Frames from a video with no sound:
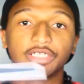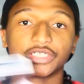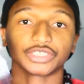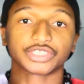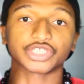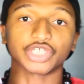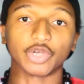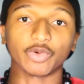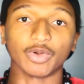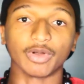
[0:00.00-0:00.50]

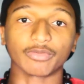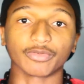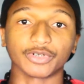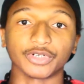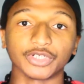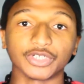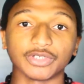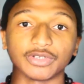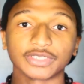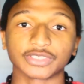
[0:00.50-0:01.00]
So what I'm going
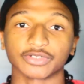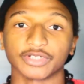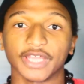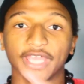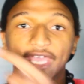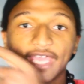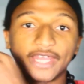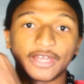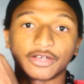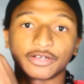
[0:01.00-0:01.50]
to do is going to
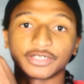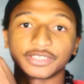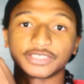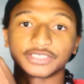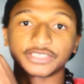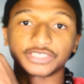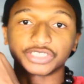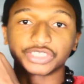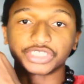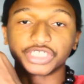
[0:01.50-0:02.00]
head on
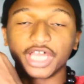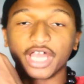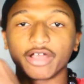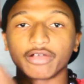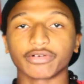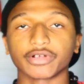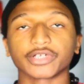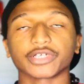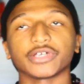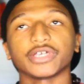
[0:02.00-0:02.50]
to the
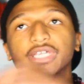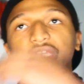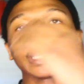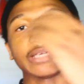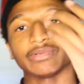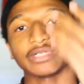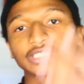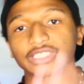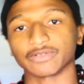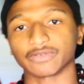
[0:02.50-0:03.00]
shower, go ahead and get
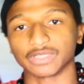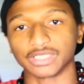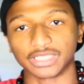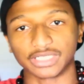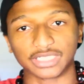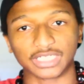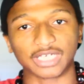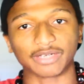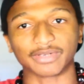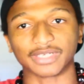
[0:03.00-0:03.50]
myself
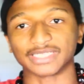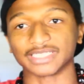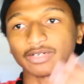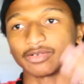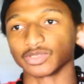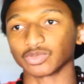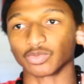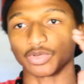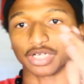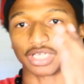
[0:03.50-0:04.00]
cleaned up because I
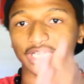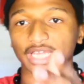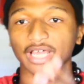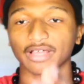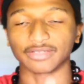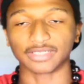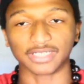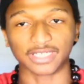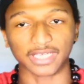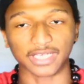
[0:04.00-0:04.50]
was working
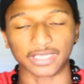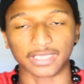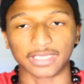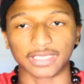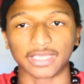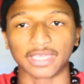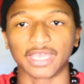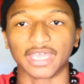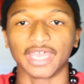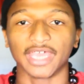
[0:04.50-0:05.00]
out today.
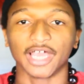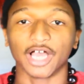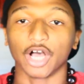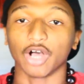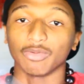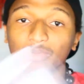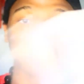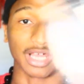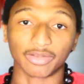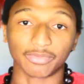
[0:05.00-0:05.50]

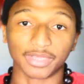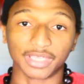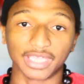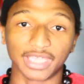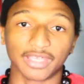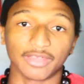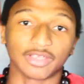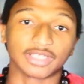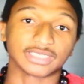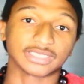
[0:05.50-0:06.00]
Oh, by the way,
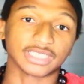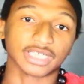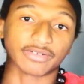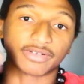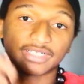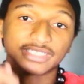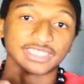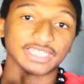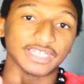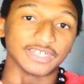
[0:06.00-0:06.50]
stick
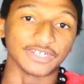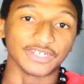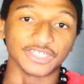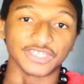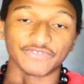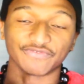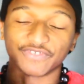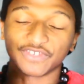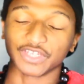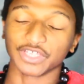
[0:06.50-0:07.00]
around to the end of
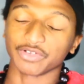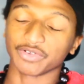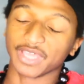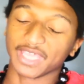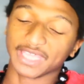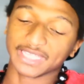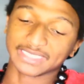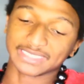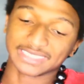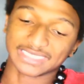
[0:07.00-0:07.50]
this video
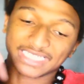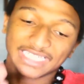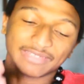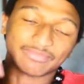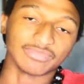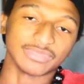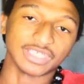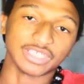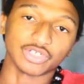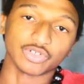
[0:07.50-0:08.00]
and see
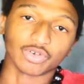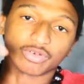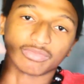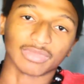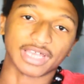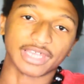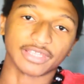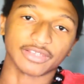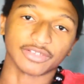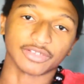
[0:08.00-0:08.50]
me doing
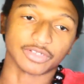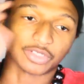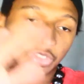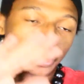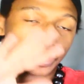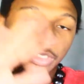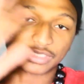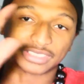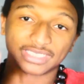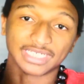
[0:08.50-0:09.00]
my
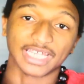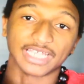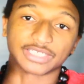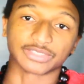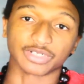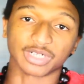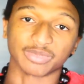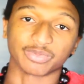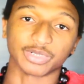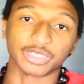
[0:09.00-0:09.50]
today's
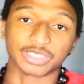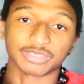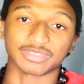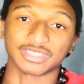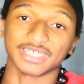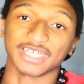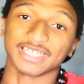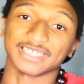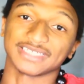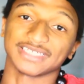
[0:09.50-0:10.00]
30 push-ups.
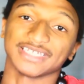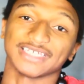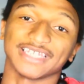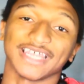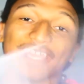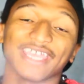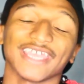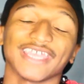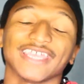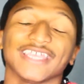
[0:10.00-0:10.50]
Today's
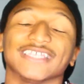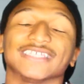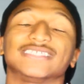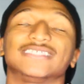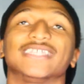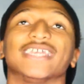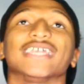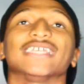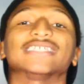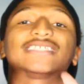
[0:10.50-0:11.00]
day is
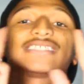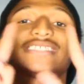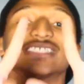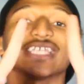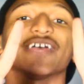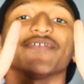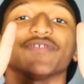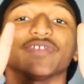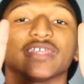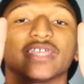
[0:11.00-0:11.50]
day
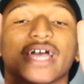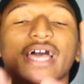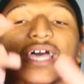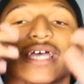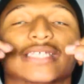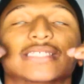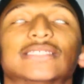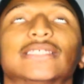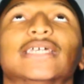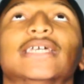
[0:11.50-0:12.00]
7,
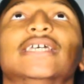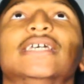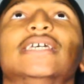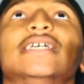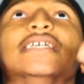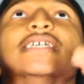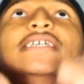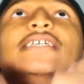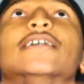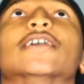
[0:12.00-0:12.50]
guys.
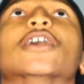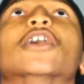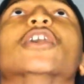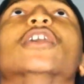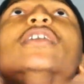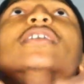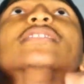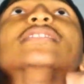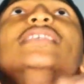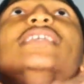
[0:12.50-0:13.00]

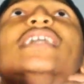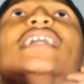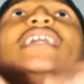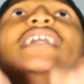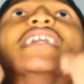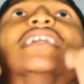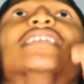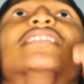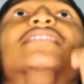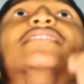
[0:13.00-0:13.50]
Oh,
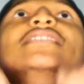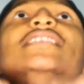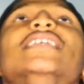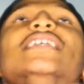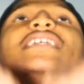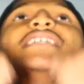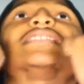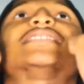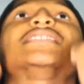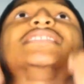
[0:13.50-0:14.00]
dia
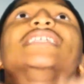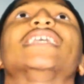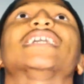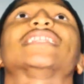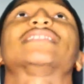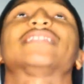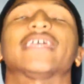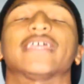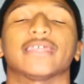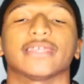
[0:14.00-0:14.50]

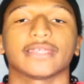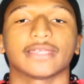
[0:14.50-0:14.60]
siete.